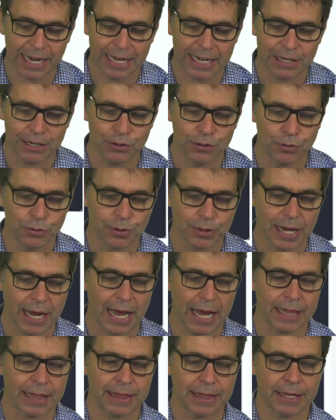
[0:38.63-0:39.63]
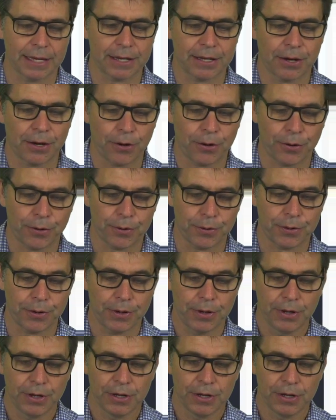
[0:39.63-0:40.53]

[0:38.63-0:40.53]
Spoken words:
a look at the code.